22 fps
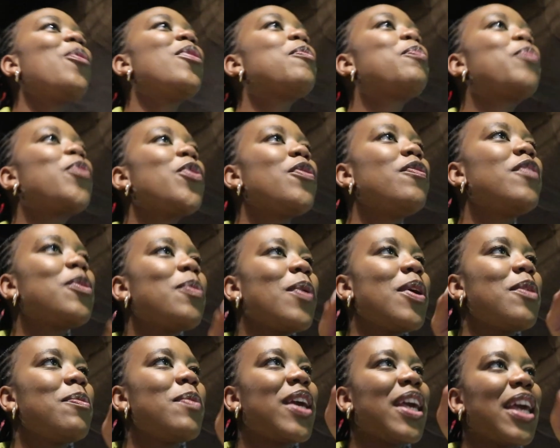money? We'll prove it
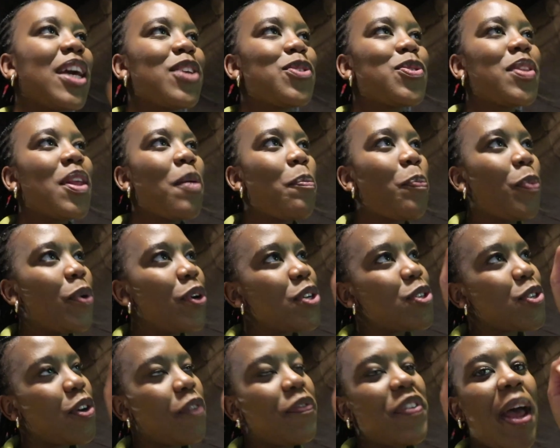when we get to the
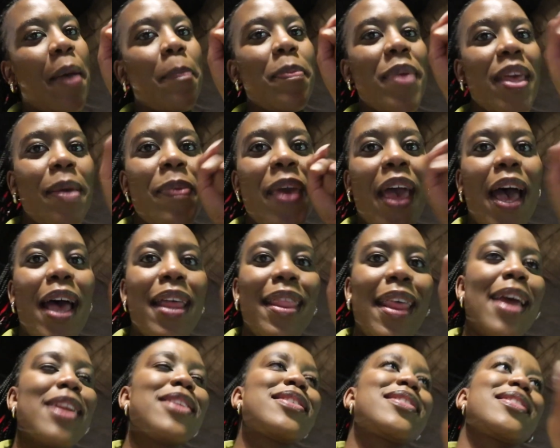borders of Namibia
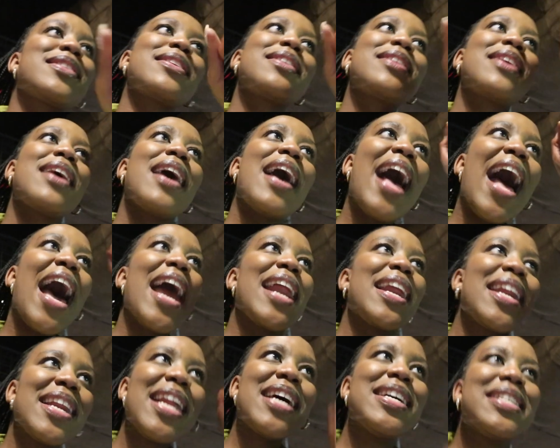then.
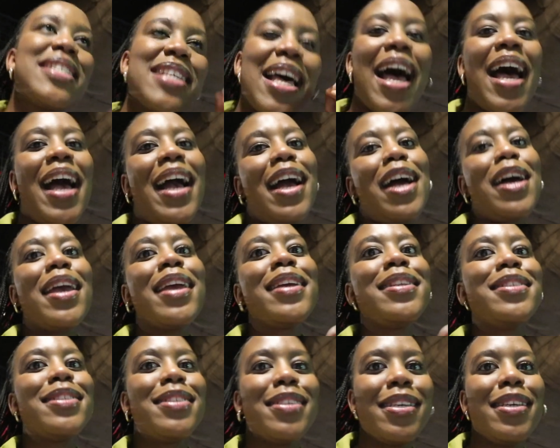Arnazaka,
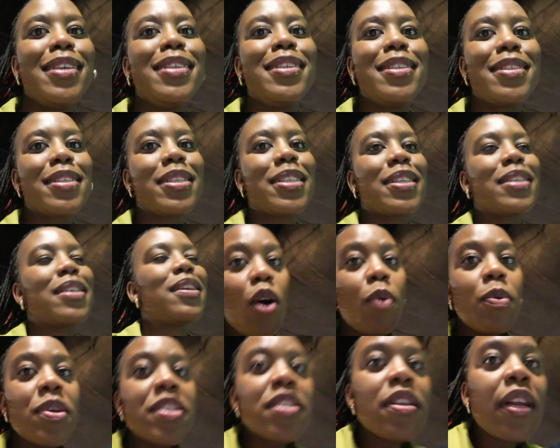indeed.
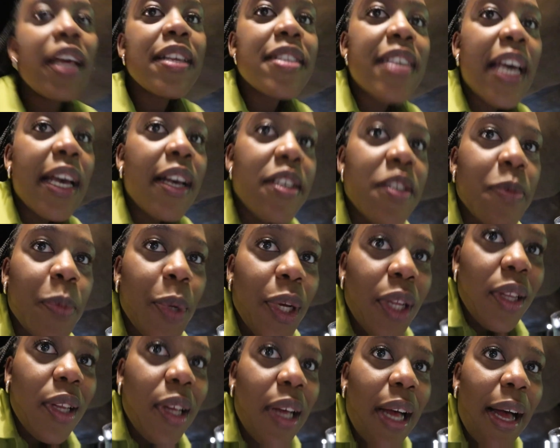Oh, we still at
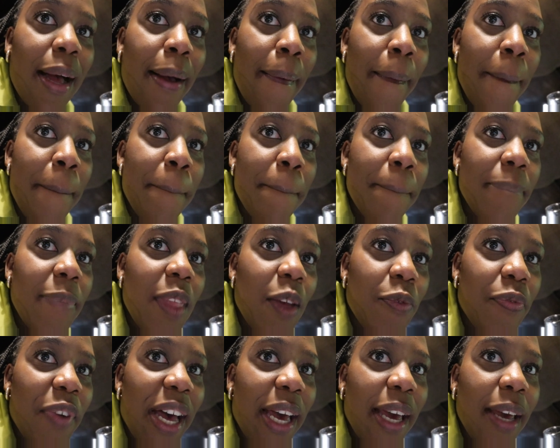Tigersmilk.
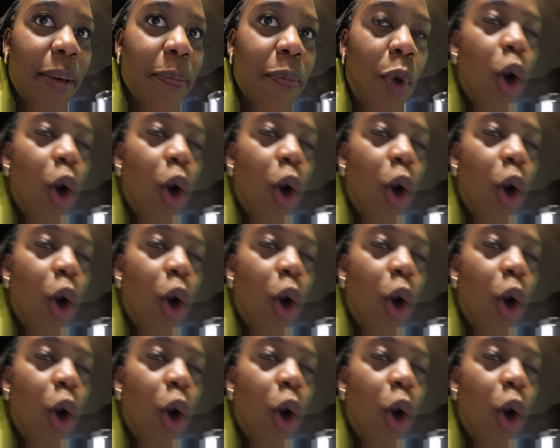The vibe.